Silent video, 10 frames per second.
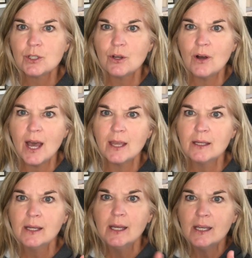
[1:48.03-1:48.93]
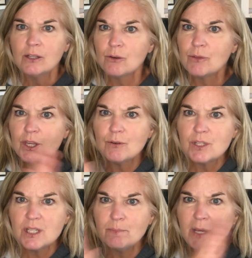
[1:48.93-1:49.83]
So there was
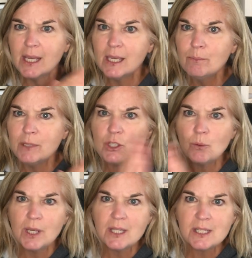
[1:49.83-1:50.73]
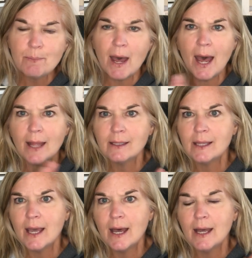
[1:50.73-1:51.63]
this big in-between spot
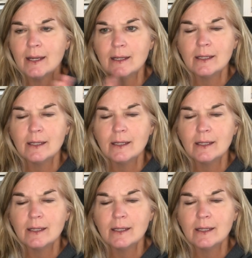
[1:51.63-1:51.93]
that,